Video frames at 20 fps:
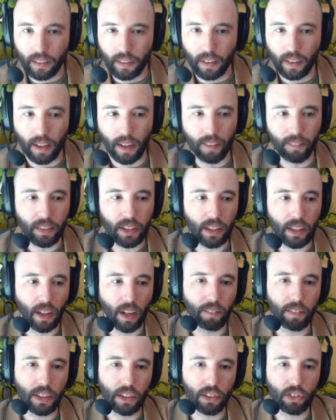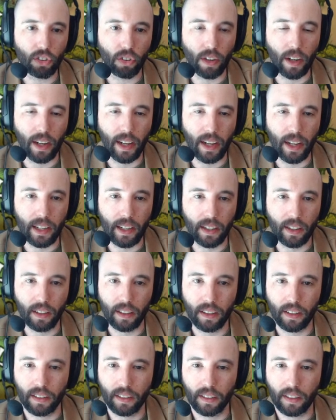I'm gonna try.
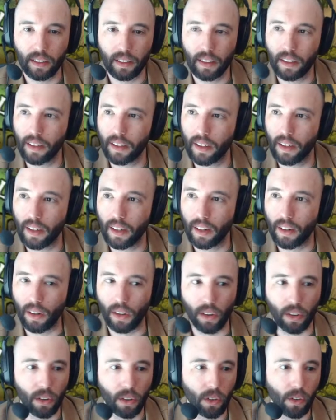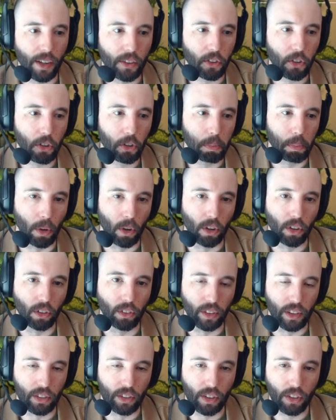Oh, that's smart,
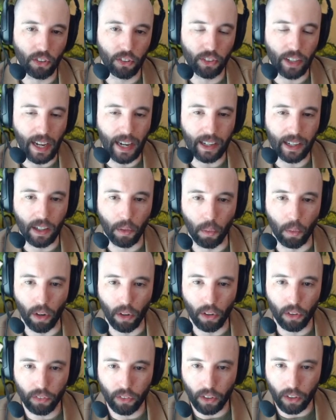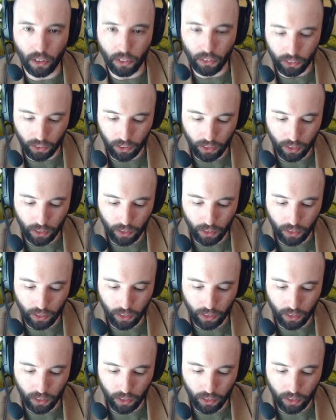Leisha. Stacking waterfalls.